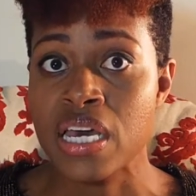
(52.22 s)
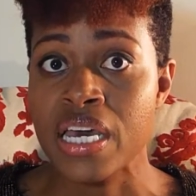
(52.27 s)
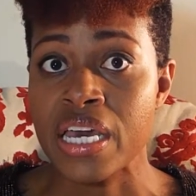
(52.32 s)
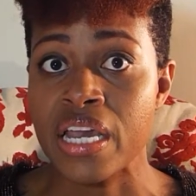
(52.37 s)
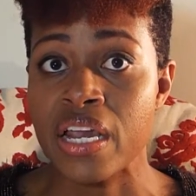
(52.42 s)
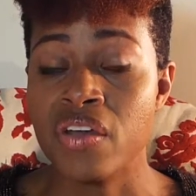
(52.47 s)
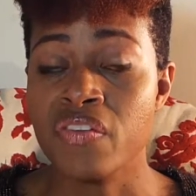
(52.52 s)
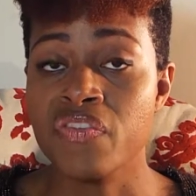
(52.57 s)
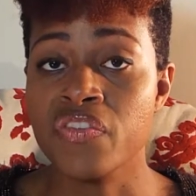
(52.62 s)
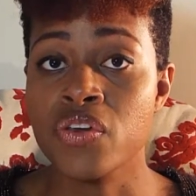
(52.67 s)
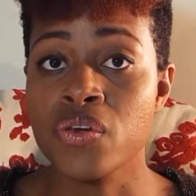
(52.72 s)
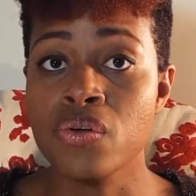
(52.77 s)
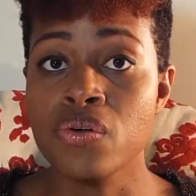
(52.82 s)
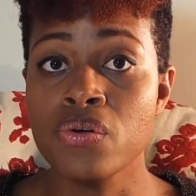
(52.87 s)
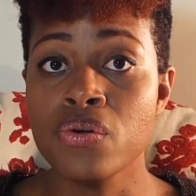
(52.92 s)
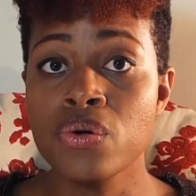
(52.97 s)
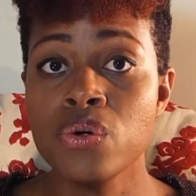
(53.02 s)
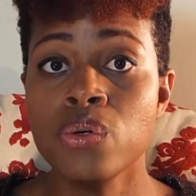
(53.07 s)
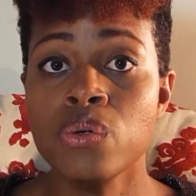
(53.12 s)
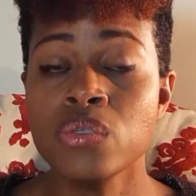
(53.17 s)
If
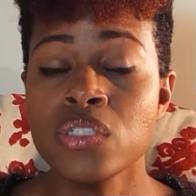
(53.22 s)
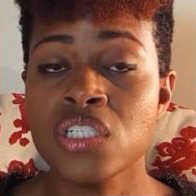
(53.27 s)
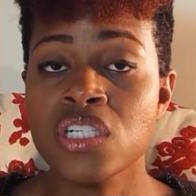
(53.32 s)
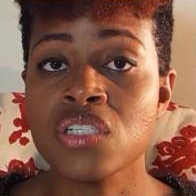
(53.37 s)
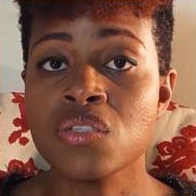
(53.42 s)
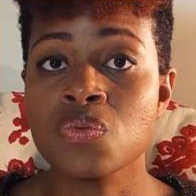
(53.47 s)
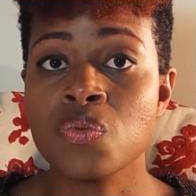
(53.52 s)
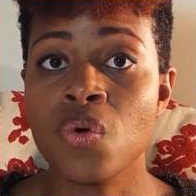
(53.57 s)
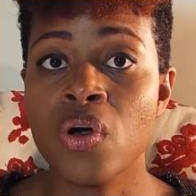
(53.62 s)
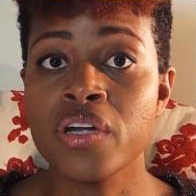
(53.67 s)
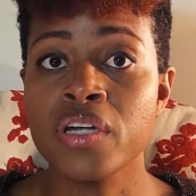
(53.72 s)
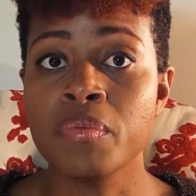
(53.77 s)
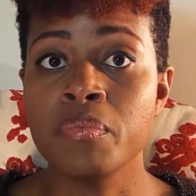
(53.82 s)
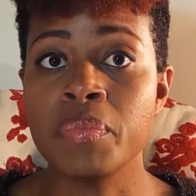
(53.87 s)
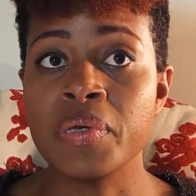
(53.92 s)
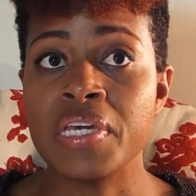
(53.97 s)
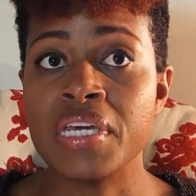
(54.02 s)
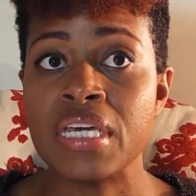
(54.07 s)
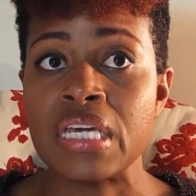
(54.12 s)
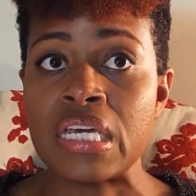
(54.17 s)
you just want to
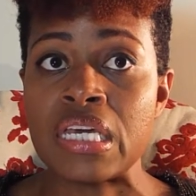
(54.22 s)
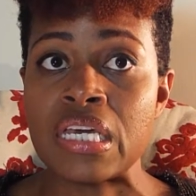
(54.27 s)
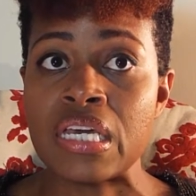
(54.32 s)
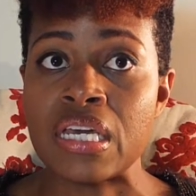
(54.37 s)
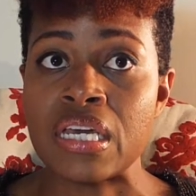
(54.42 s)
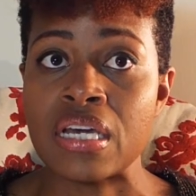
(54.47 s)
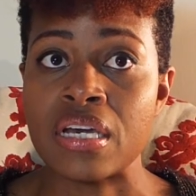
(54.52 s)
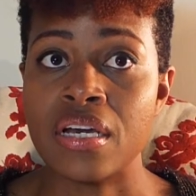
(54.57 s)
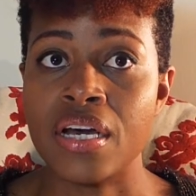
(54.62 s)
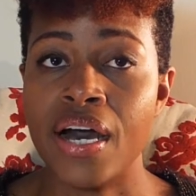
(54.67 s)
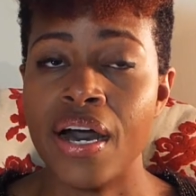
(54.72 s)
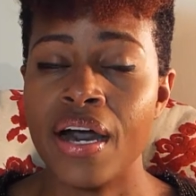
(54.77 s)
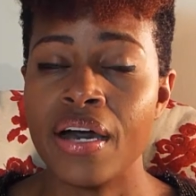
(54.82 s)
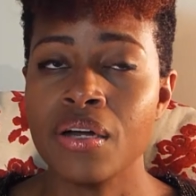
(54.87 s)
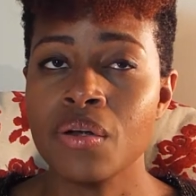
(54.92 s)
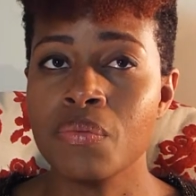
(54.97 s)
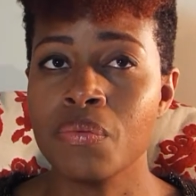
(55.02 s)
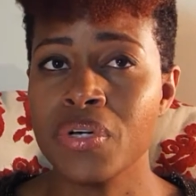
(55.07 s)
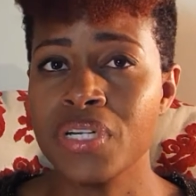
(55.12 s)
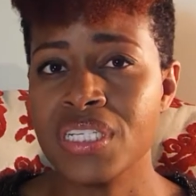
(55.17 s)
be, I
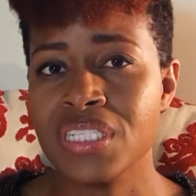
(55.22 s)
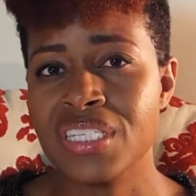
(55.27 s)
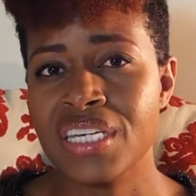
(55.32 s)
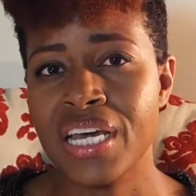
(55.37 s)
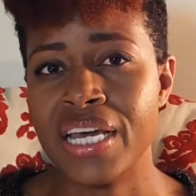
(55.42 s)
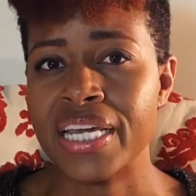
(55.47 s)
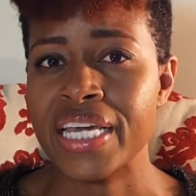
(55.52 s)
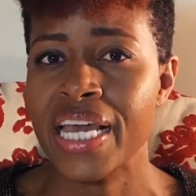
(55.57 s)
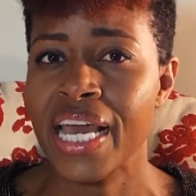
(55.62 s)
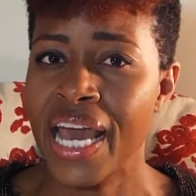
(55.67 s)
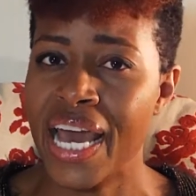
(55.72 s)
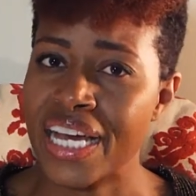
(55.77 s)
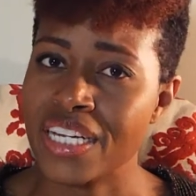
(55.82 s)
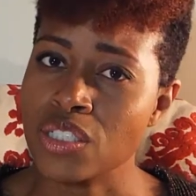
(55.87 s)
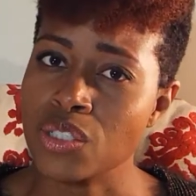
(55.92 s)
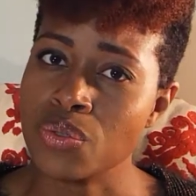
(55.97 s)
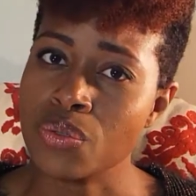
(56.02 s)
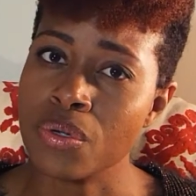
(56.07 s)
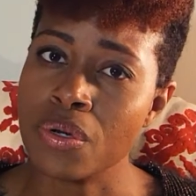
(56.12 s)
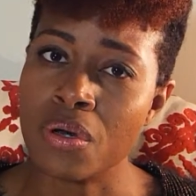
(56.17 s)
don't want to say a
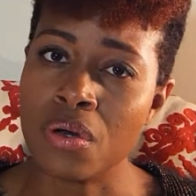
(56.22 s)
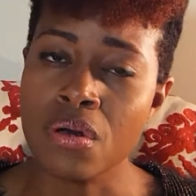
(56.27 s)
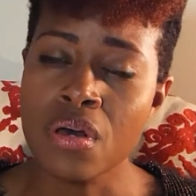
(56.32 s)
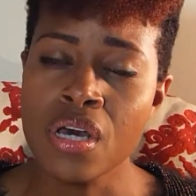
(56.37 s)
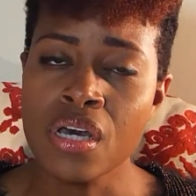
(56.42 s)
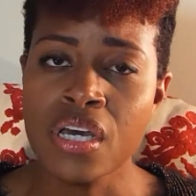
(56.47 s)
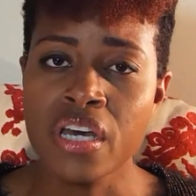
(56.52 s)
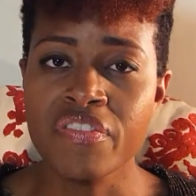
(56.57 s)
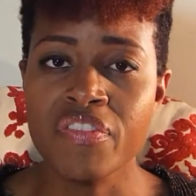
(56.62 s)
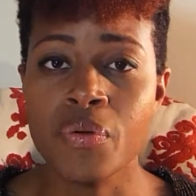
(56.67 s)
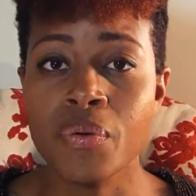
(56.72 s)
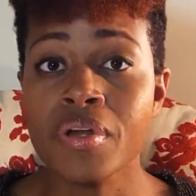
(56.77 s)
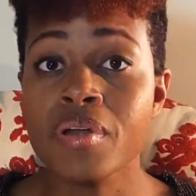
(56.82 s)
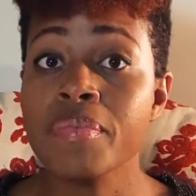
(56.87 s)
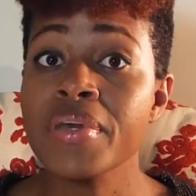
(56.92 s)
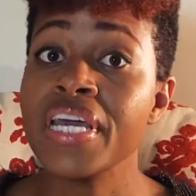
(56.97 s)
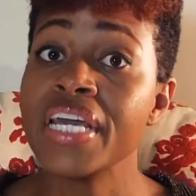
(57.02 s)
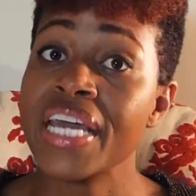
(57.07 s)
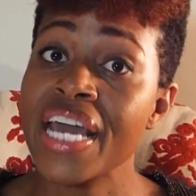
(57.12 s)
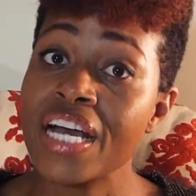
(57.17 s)
casual, if you want
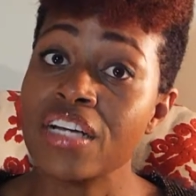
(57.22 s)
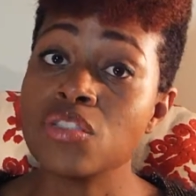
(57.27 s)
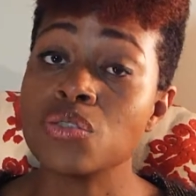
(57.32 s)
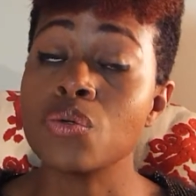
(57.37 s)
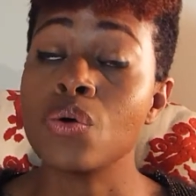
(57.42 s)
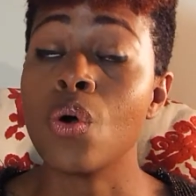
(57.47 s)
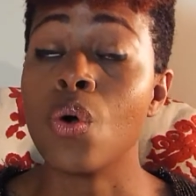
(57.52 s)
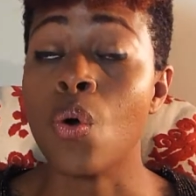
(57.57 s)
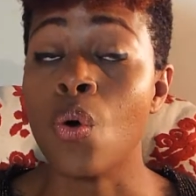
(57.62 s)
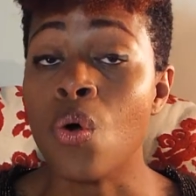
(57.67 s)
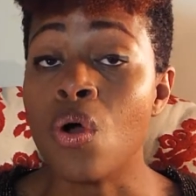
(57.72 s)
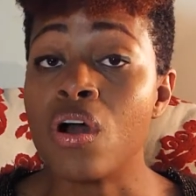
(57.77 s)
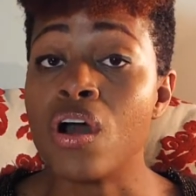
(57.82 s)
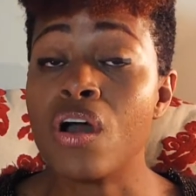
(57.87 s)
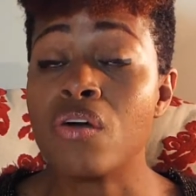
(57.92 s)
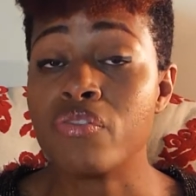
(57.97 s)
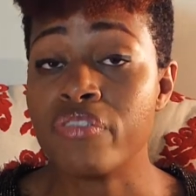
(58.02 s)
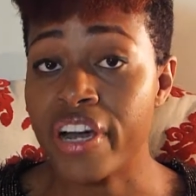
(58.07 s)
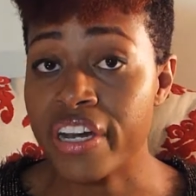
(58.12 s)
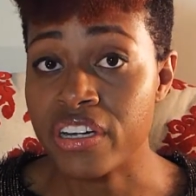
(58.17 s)
to be a casual or
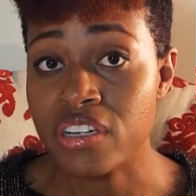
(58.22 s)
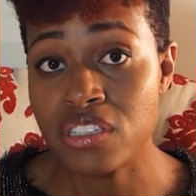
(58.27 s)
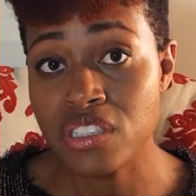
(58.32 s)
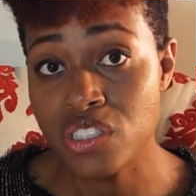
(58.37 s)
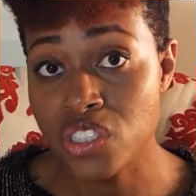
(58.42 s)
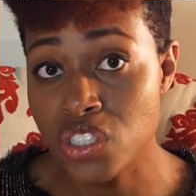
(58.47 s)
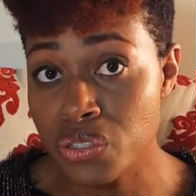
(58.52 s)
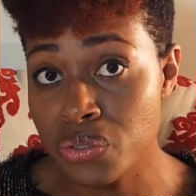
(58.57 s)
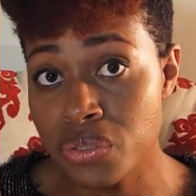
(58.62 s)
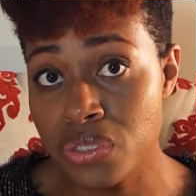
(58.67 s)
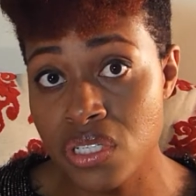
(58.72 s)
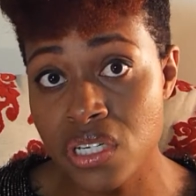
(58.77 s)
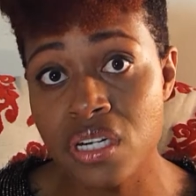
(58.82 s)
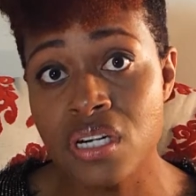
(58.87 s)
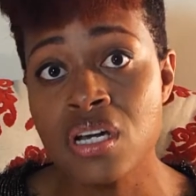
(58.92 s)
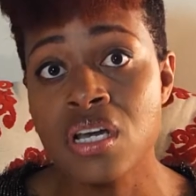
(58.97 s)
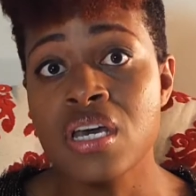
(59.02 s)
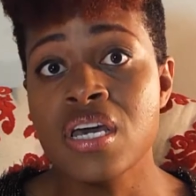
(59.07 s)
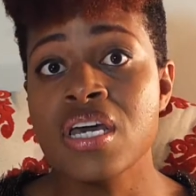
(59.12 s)
a regular juicer,